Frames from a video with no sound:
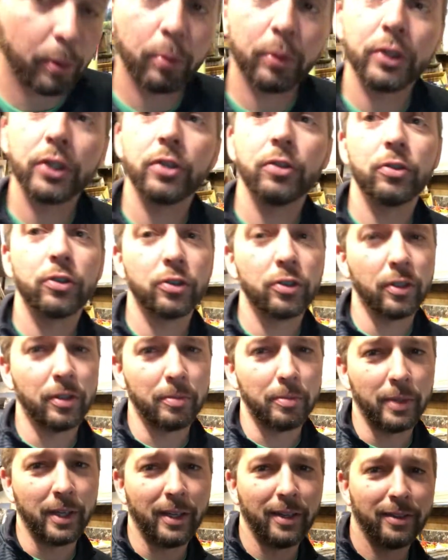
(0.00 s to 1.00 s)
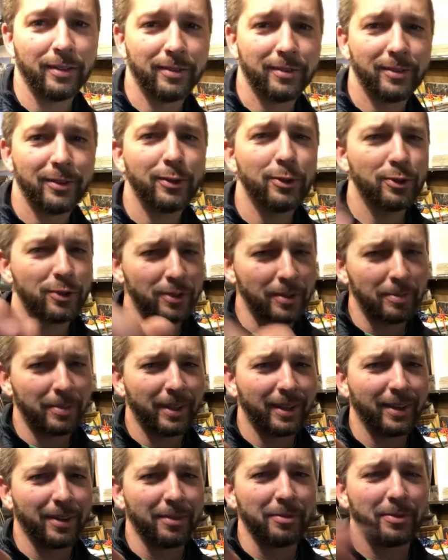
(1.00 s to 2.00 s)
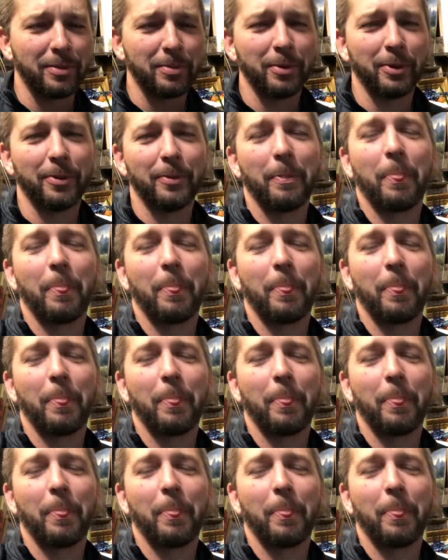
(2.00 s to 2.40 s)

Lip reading: which you should be comfortable,